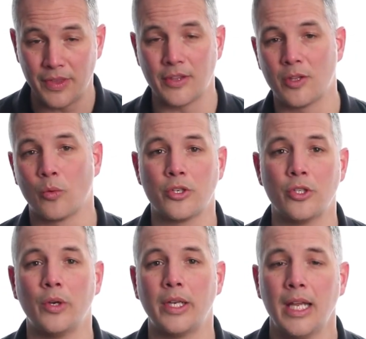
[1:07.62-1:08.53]
thing that we're
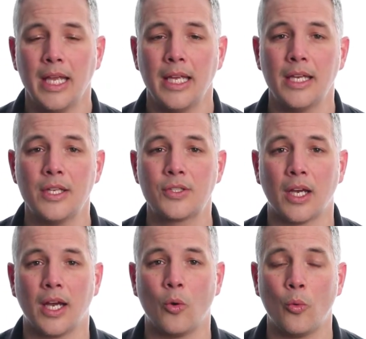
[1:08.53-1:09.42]
doing is
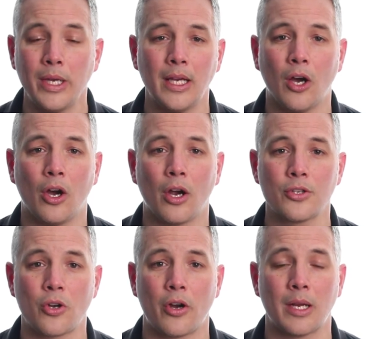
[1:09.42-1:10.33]
we are
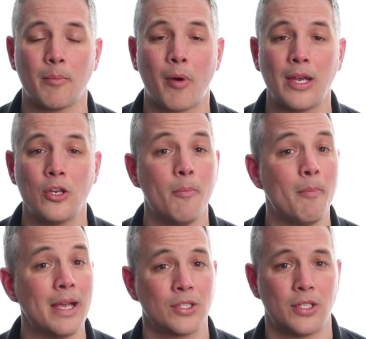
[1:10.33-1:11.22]
starting a brand new
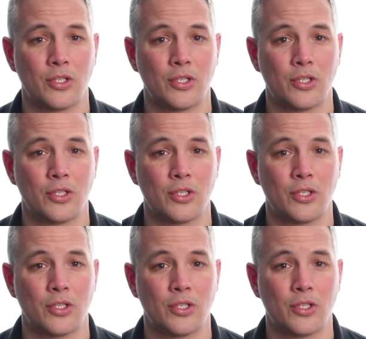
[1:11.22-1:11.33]
message